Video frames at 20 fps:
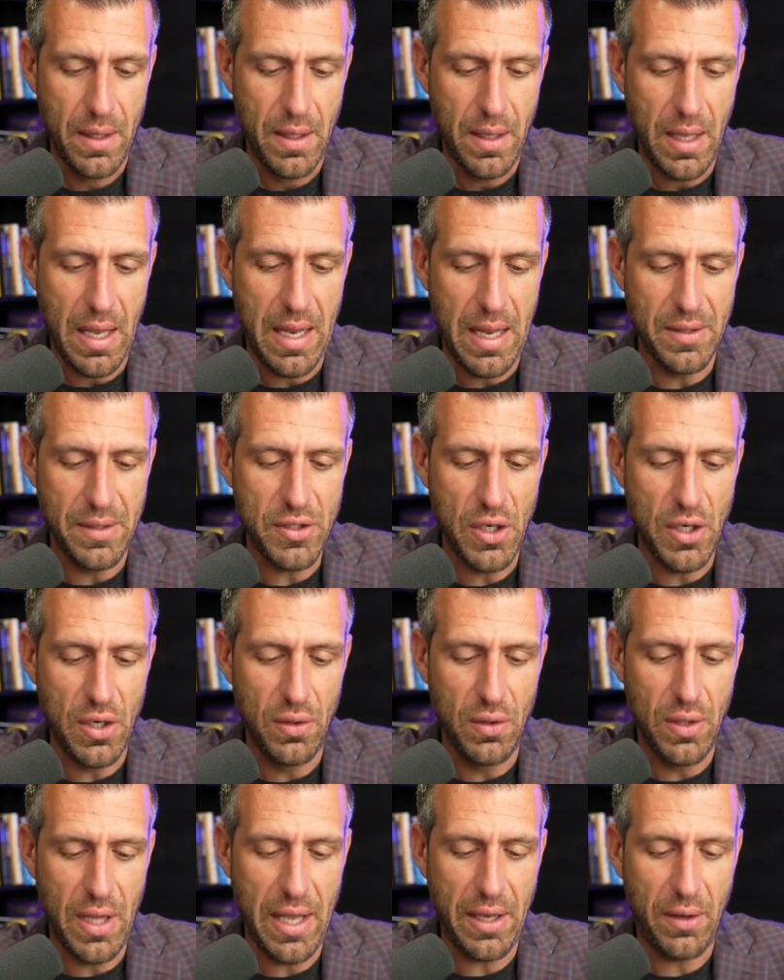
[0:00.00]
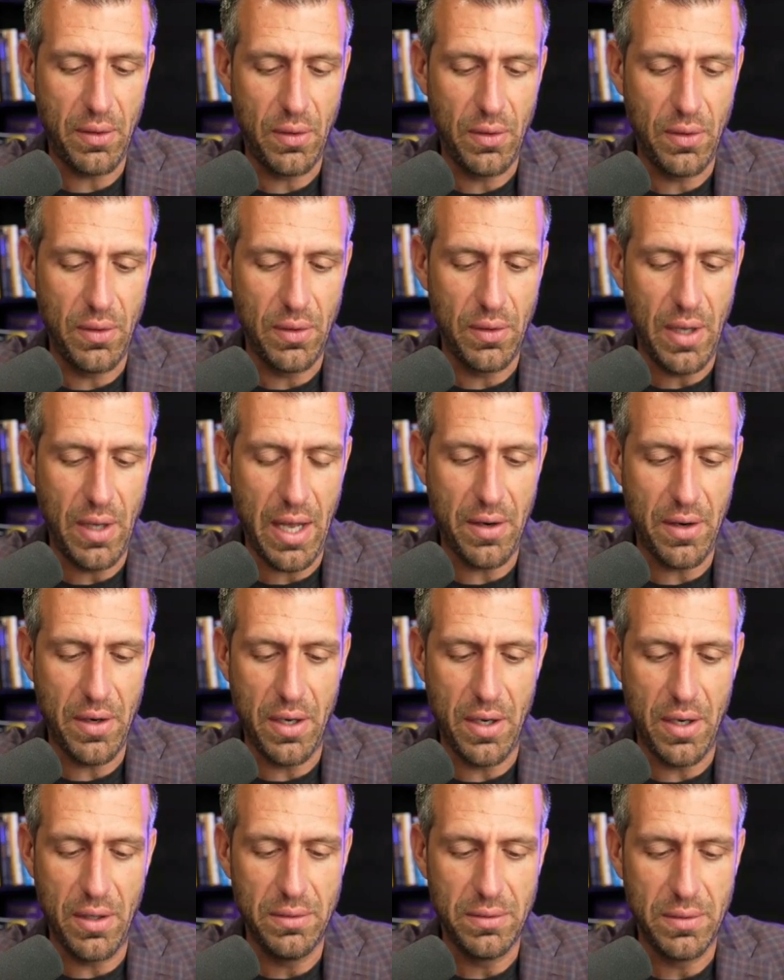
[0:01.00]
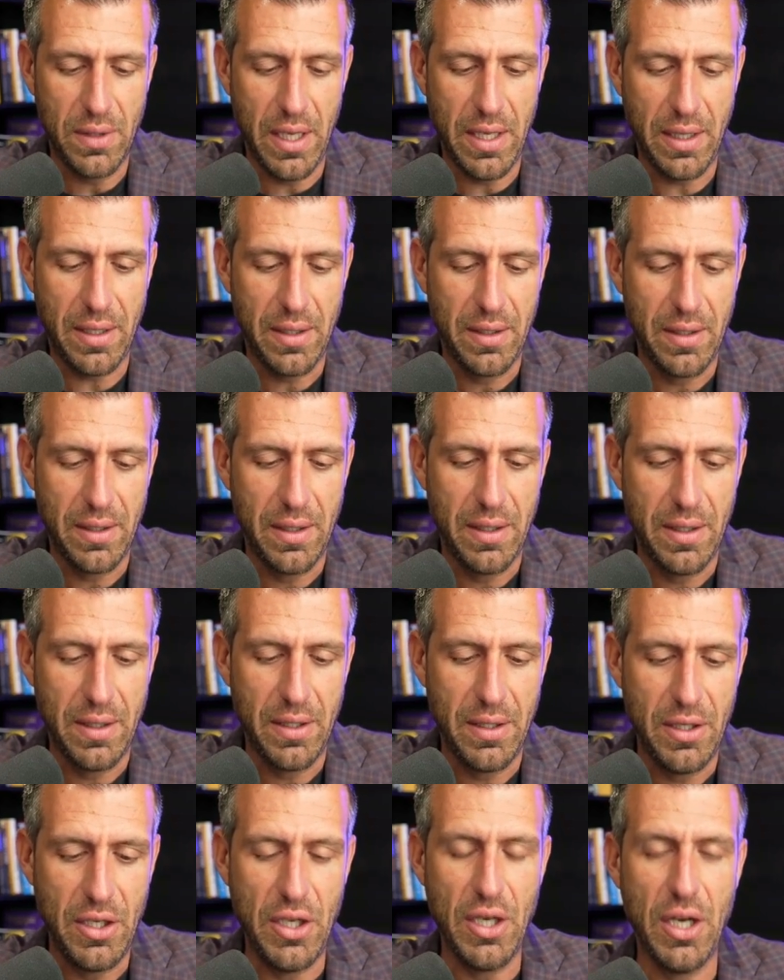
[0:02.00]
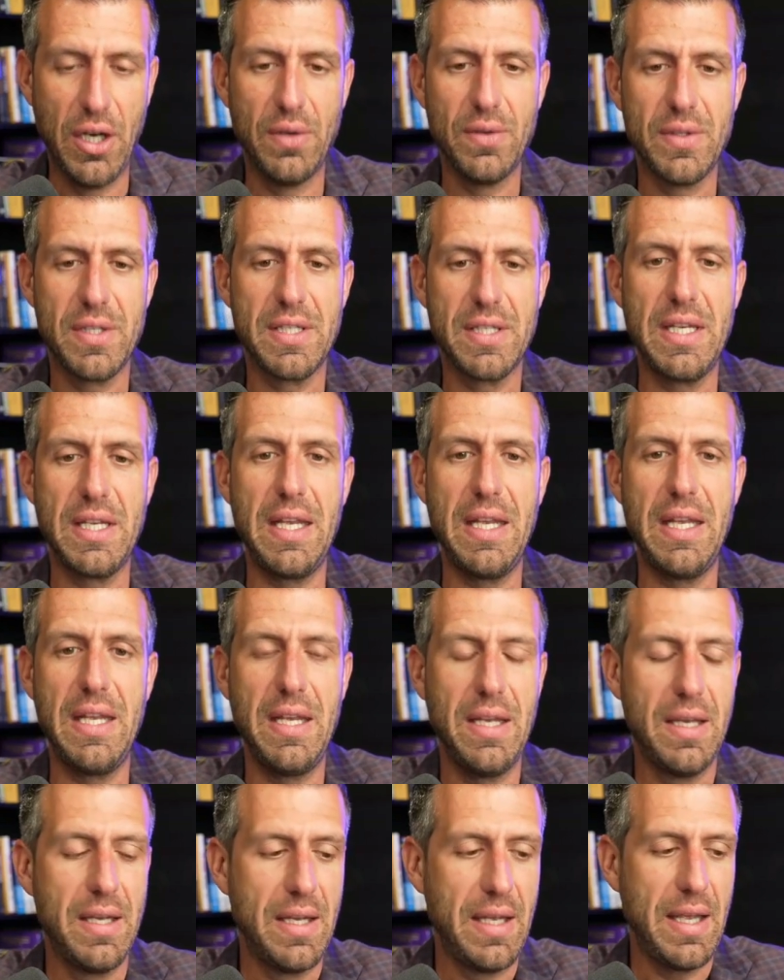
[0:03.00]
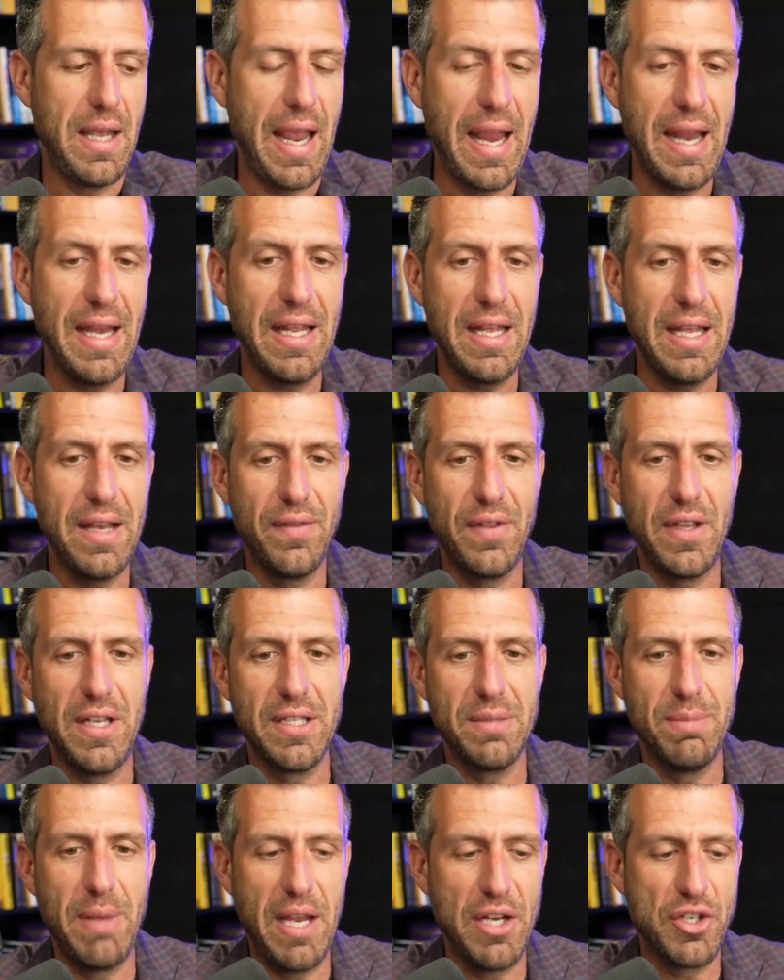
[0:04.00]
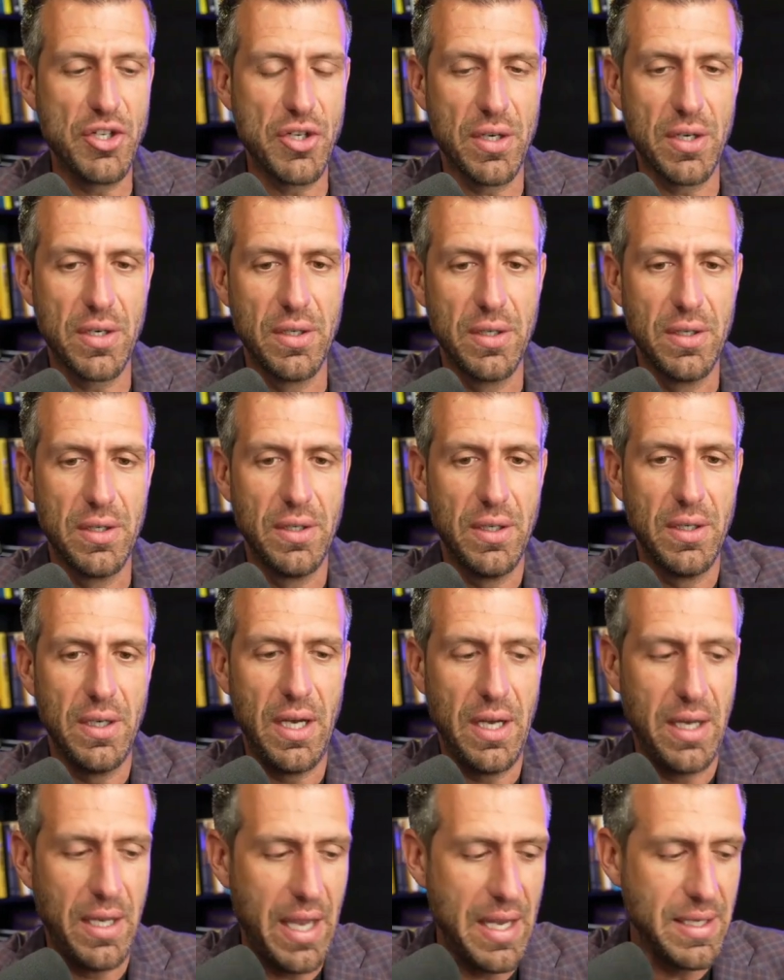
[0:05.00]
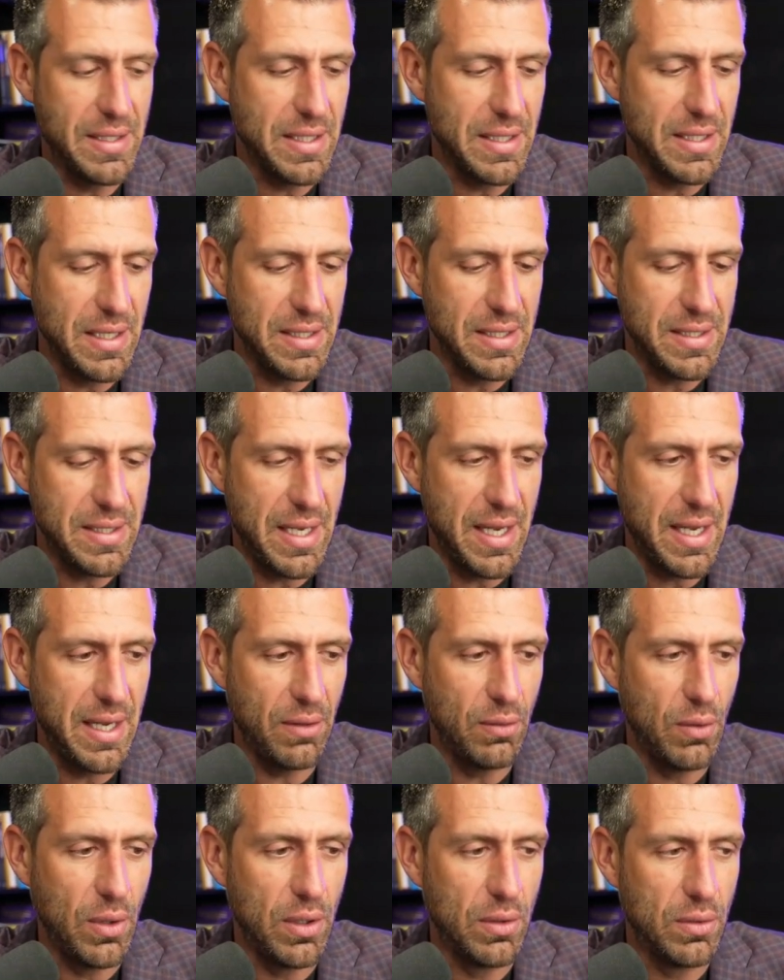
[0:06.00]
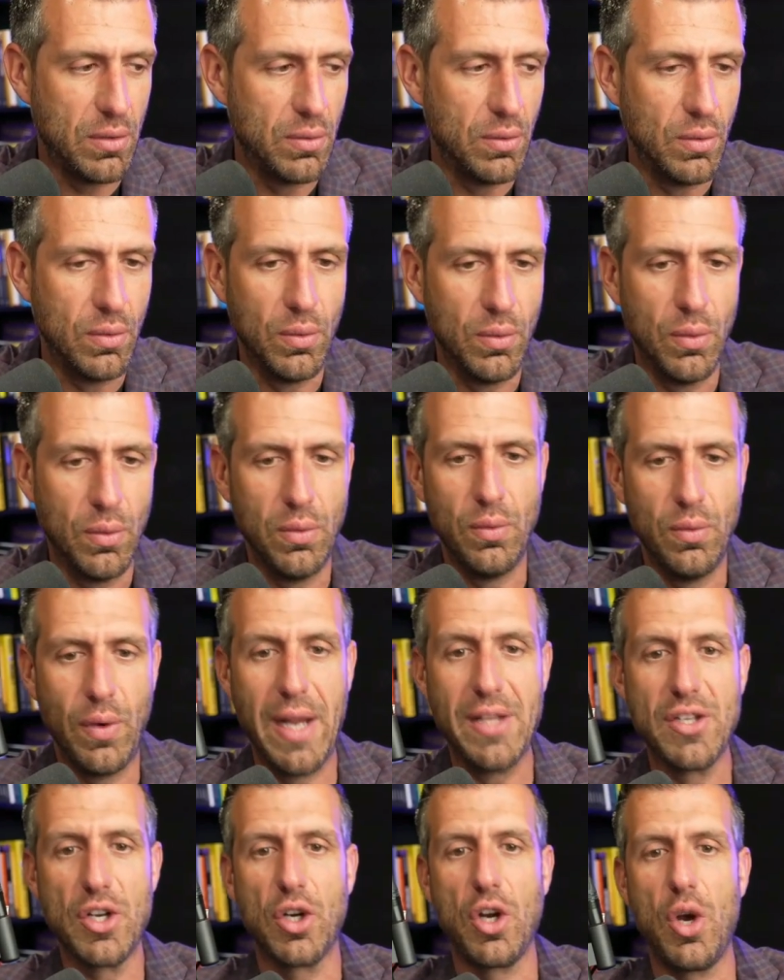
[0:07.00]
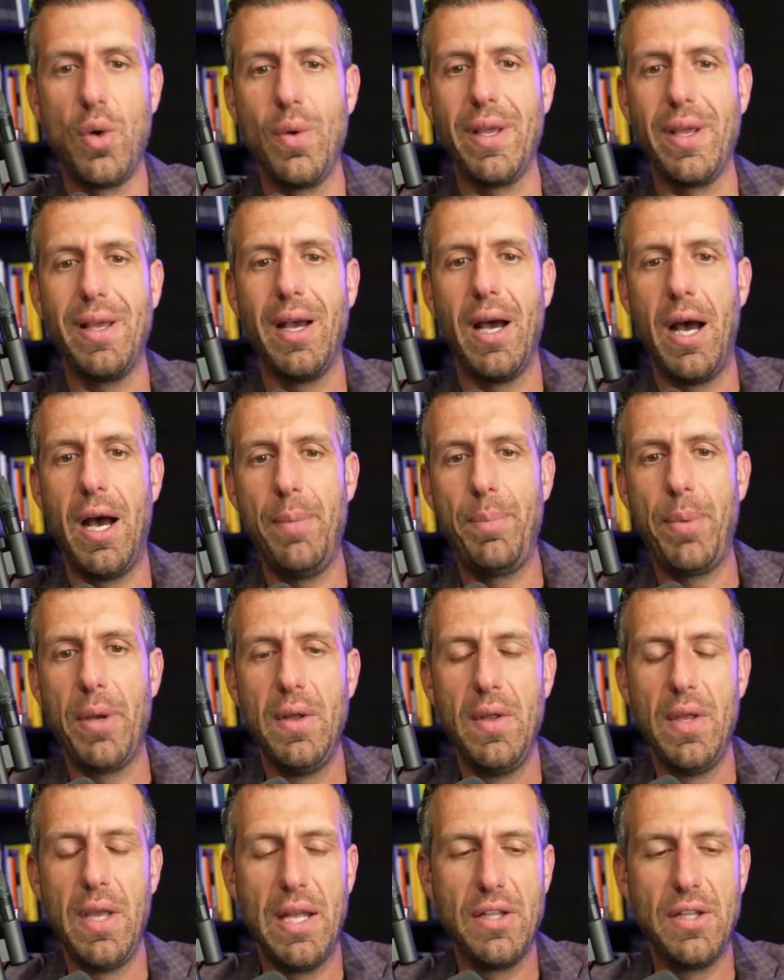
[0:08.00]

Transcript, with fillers: And so like I don't know, like you don't see any of these major uh, entities saying, well, rates are going up.